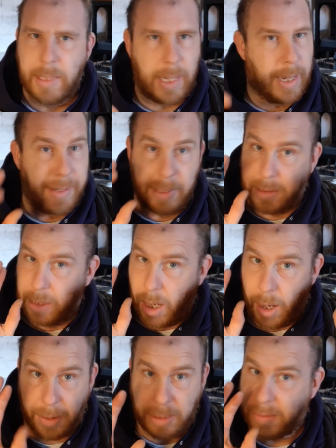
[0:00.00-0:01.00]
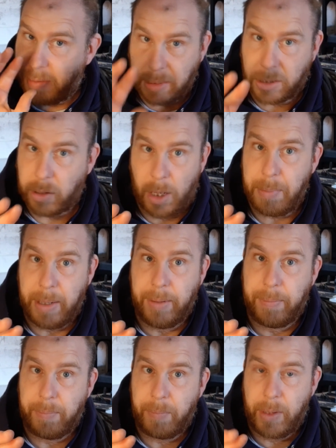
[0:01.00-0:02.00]
and it's the hardest thing to slot them in
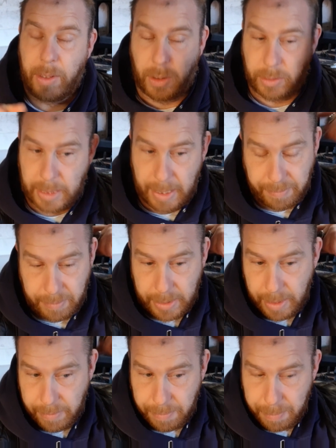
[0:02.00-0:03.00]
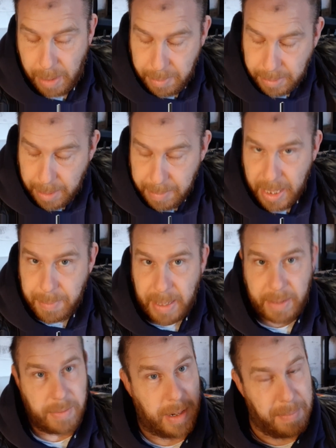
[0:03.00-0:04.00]
because they have pipes coming out the back
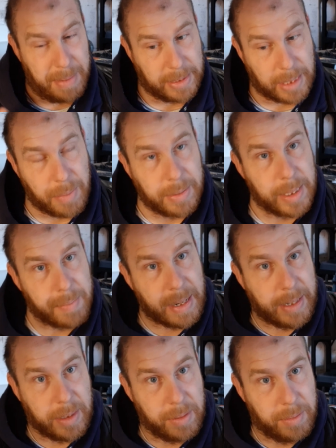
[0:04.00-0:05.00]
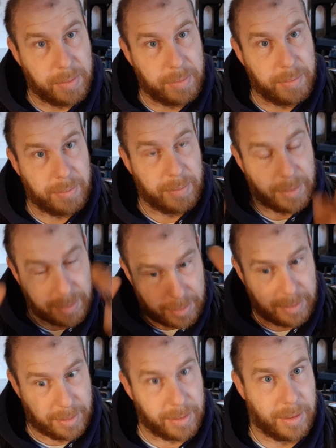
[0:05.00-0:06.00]
of are meant to go into the back of the
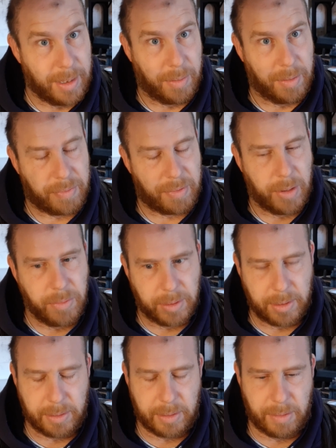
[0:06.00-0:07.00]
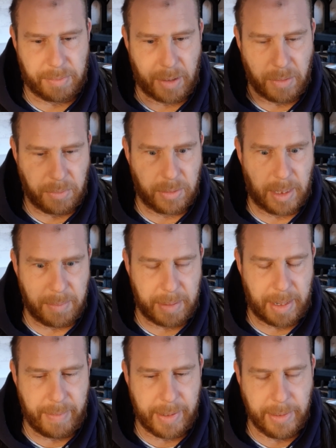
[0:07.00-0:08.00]
throne type
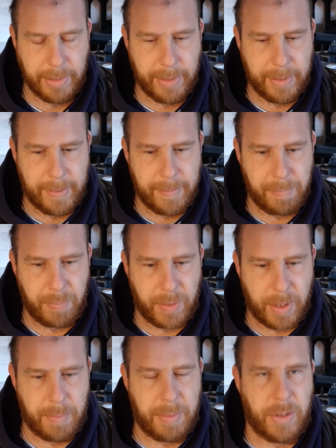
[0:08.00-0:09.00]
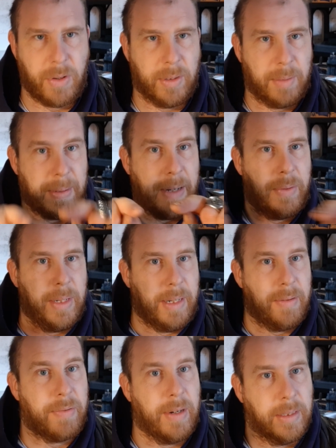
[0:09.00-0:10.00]
area, but you've got the balcony
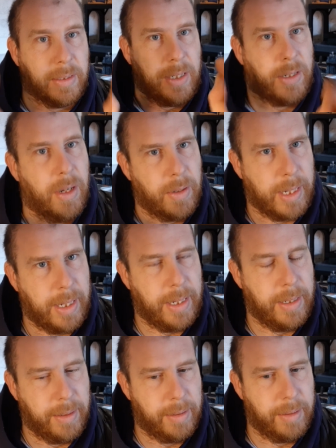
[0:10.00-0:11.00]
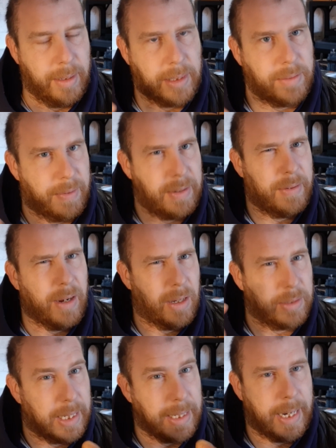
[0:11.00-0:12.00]
in front, so you can't get it in. It's very
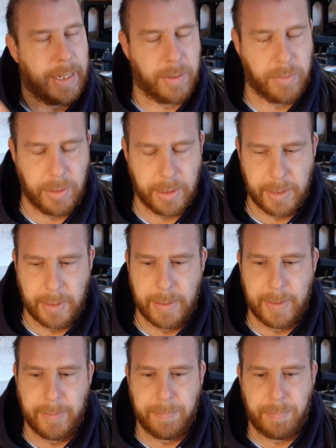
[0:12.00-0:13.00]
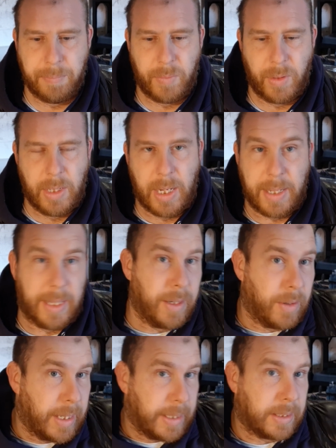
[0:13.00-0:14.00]
hard to get the angle, and then
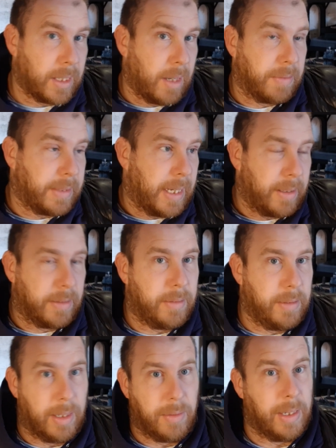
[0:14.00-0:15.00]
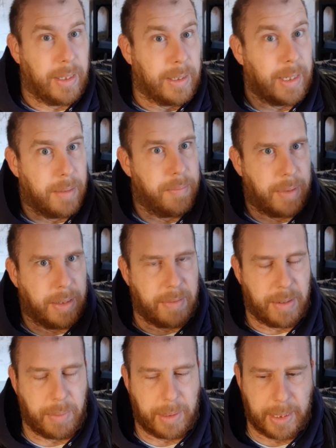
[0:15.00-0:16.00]
you've got their staffs that they can break
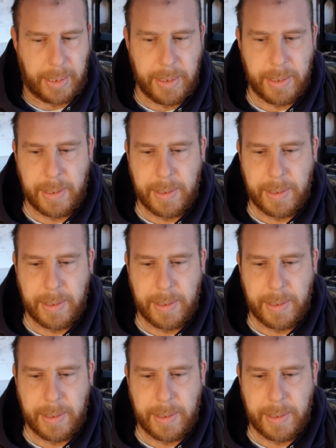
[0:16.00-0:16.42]
very quickly.